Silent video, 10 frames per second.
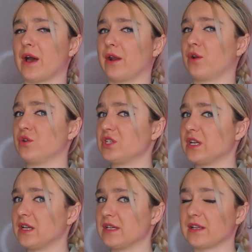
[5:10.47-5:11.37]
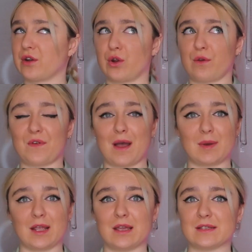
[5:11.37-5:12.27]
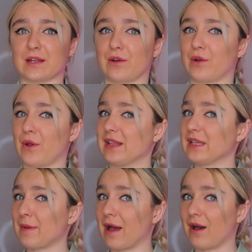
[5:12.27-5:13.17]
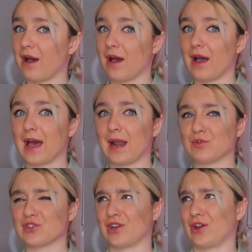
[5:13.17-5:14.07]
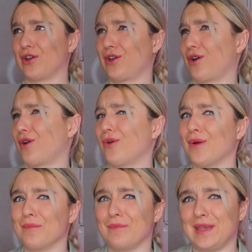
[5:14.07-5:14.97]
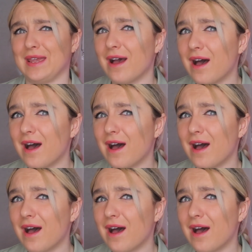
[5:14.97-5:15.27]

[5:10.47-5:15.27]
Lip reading: I don't know who she is, I don't know who her family is, I don't know anything about her, and I'm just gonna go and meet her.